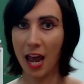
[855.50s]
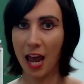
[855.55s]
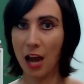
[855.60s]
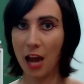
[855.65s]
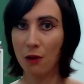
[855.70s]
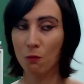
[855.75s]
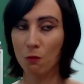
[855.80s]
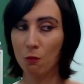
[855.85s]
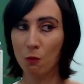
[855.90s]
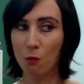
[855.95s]

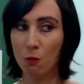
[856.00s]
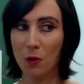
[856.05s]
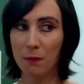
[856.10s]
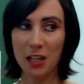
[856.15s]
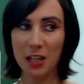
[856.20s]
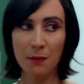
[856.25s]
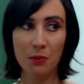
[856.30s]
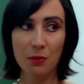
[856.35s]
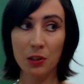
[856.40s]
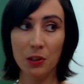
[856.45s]
And when
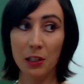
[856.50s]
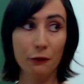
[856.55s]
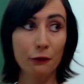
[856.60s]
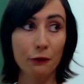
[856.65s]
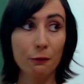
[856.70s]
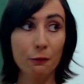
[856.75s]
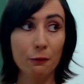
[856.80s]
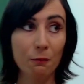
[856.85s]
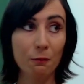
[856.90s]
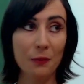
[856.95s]
people
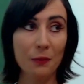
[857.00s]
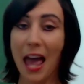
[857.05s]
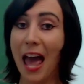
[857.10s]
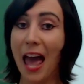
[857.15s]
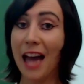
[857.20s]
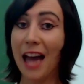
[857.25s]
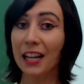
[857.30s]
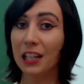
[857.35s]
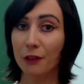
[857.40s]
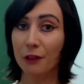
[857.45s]
of
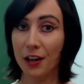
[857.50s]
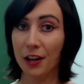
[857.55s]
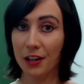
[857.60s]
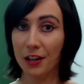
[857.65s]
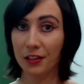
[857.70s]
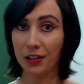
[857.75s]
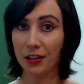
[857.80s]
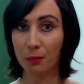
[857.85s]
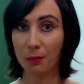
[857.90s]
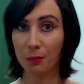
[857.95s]
any
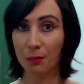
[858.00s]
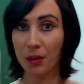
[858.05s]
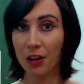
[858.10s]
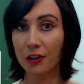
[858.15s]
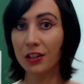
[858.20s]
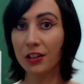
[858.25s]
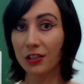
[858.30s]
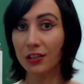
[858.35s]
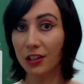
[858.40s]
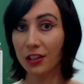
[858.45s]
race
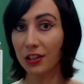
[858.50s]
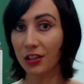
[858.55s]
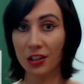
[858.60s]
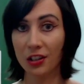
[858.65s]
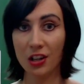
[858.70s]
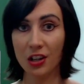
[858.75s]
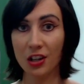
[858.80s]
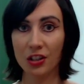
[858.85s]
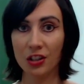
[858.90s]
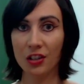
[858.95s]
experience these
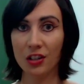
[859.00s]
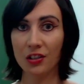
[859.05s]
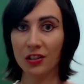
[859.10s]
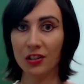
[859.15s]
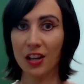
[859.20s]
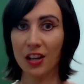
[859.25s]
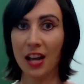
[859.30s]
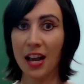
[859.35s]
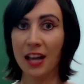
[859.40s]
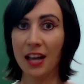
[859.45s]

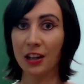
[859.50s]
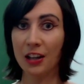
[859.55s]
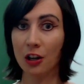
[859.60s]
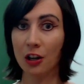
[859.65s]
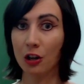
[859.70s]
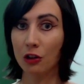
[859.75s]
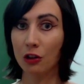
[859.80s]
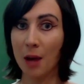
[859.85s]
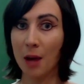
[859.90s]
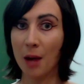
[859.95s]
conditions, their
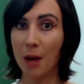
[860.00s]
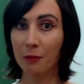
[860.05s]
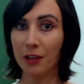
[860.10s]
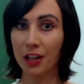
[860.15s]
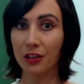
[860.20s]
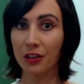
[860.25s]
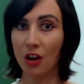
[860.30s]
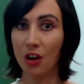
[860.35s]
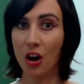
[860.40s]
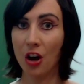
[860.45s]
crime
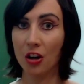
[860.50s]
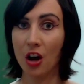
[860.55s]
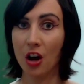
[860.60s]
rates are